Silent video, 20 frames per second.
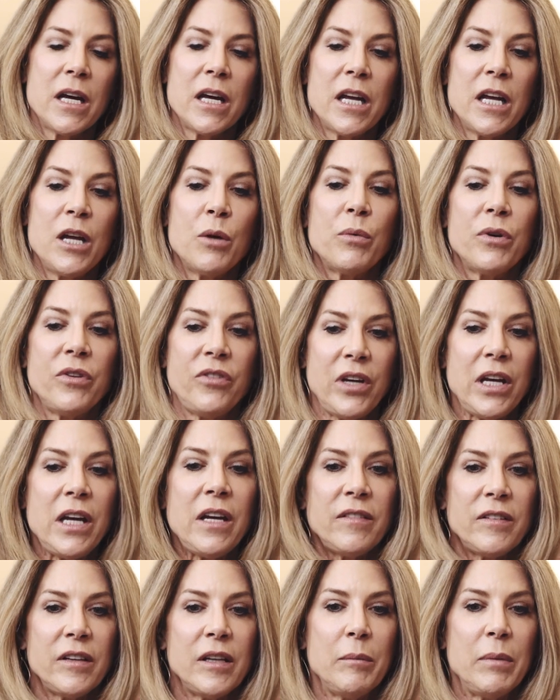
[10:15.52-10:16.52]
it was
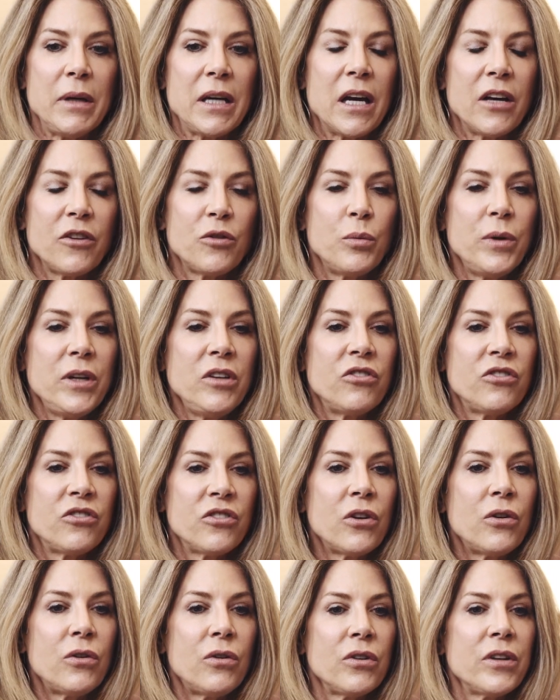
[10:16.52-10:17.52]
easy because we'd
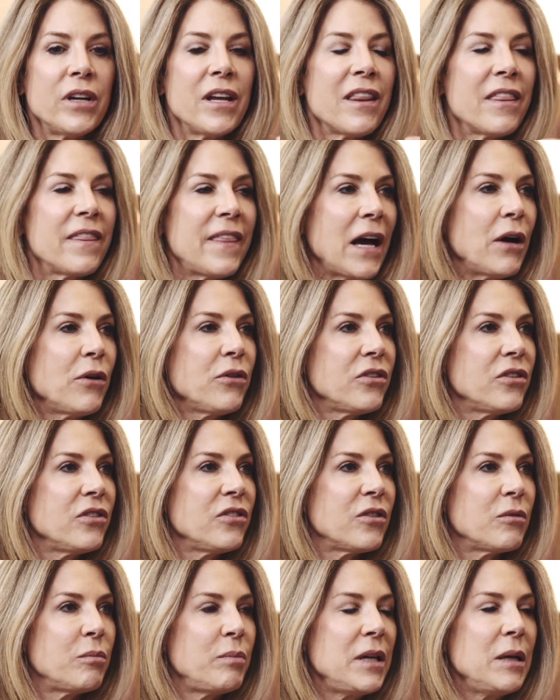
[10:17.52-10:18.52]
sold
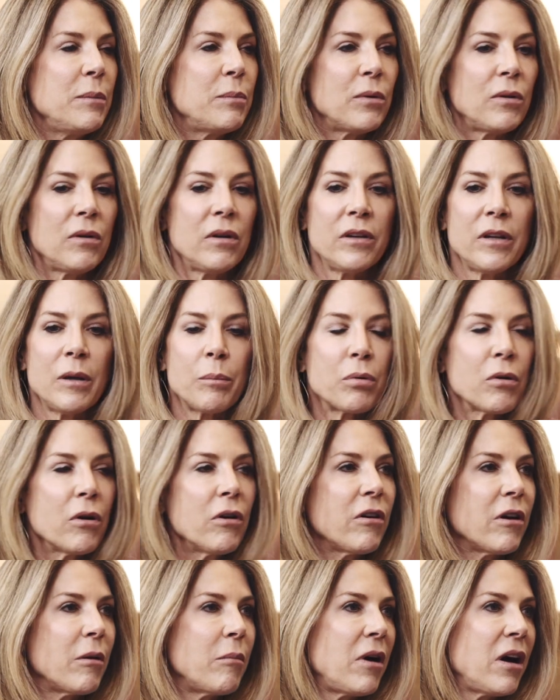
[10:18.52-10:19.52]
thousands of people on the
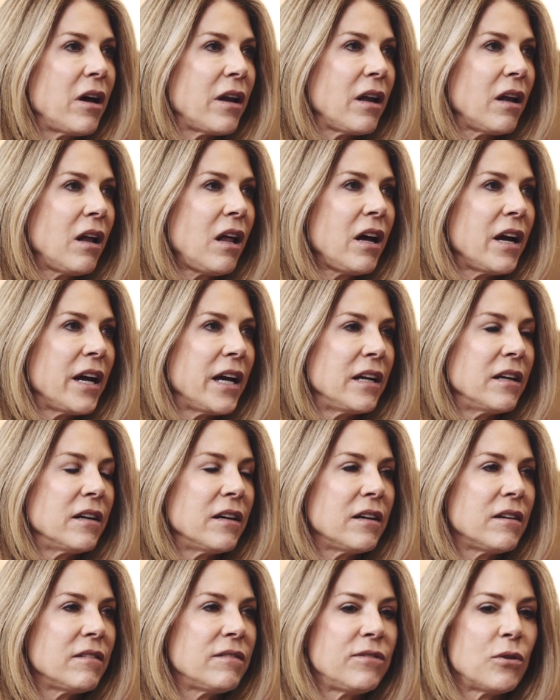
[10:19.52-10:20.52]
program online
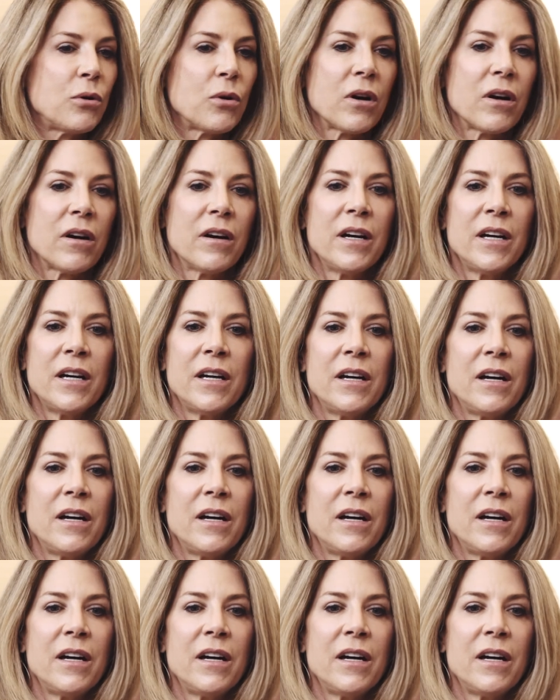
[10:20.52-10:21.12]
for